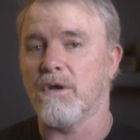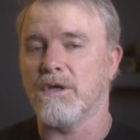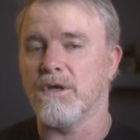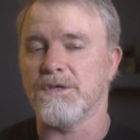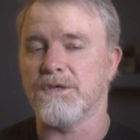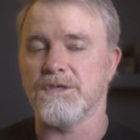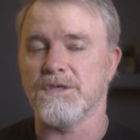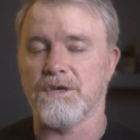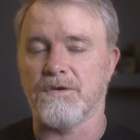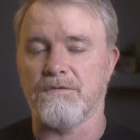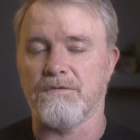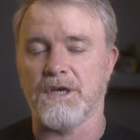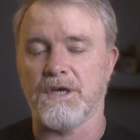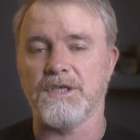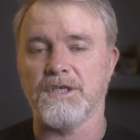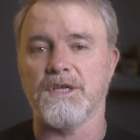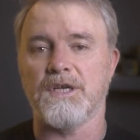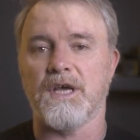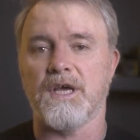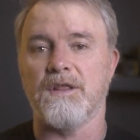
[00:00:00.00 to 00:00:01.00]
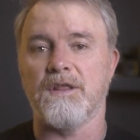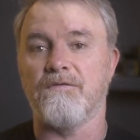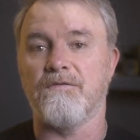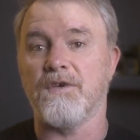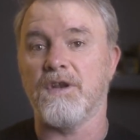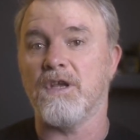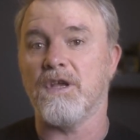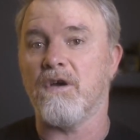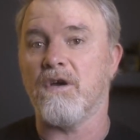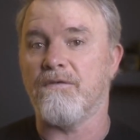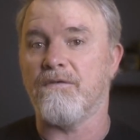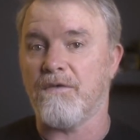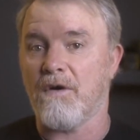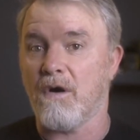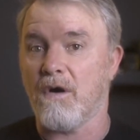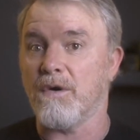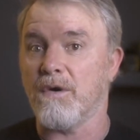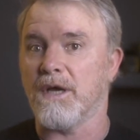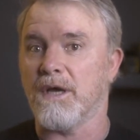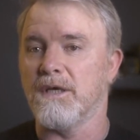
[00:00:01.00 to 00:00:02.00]
because I was in a rush today, the video
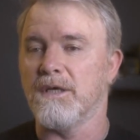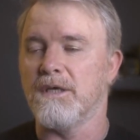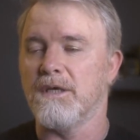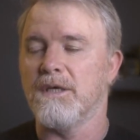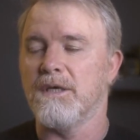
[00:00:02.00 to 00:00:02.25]
folder